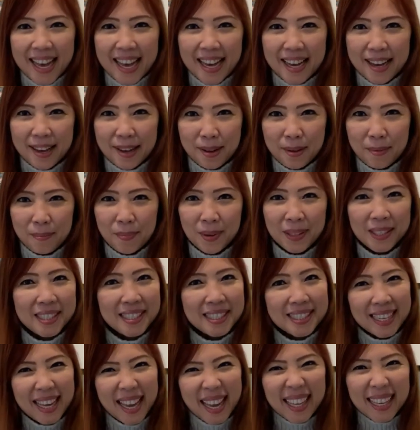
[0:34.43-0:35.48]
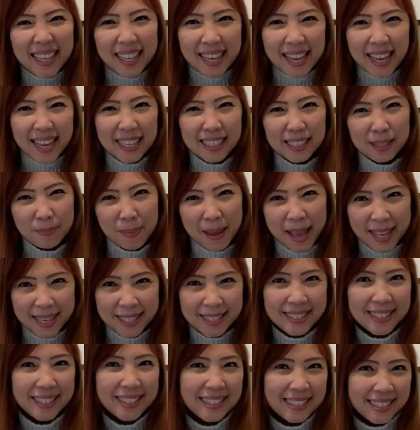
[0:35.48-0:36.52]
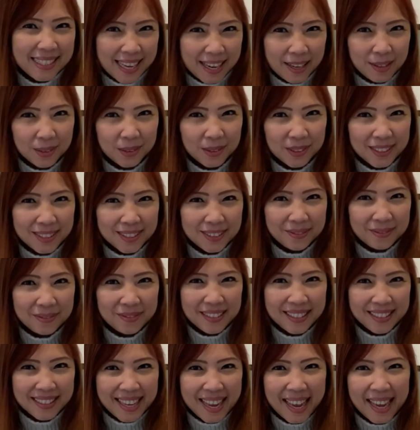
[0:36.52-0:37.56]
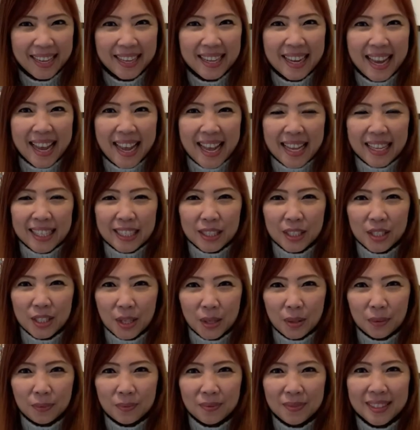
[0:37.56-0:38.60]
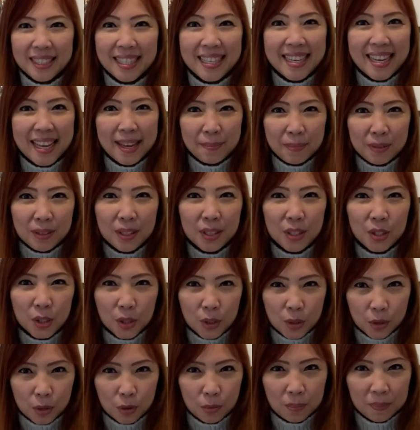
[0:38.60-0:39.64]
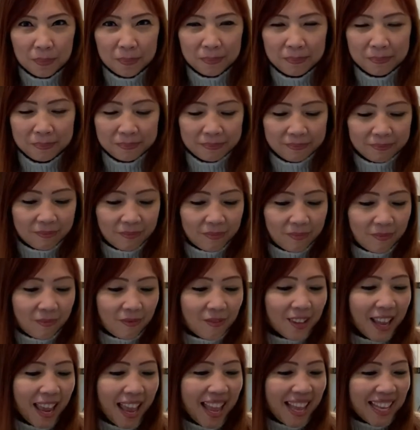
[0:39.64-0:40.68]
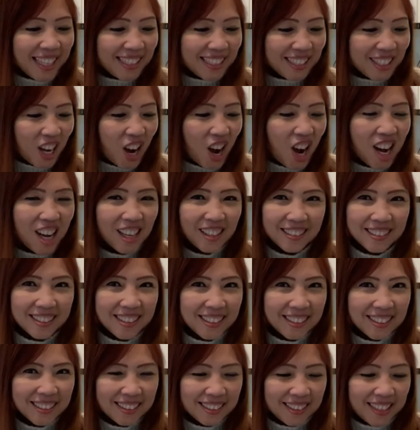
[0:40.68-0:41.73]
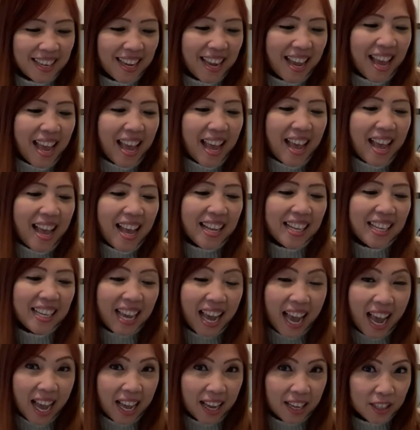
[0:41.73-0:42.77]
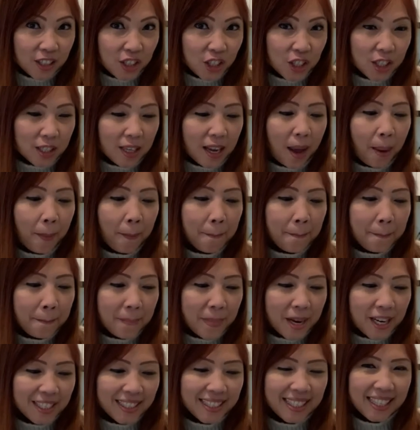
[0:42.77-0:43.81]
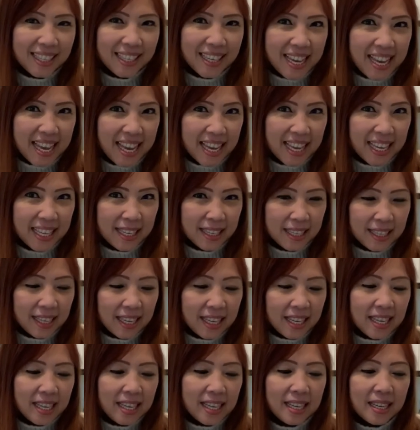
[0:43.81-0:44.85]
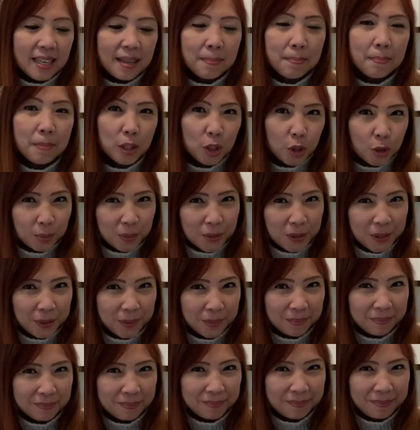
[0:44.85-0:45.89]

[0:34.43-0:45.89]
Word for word: um, but it's not as bad as it sounds okay? So the name of the soup is called conch monkey head mushroom soup.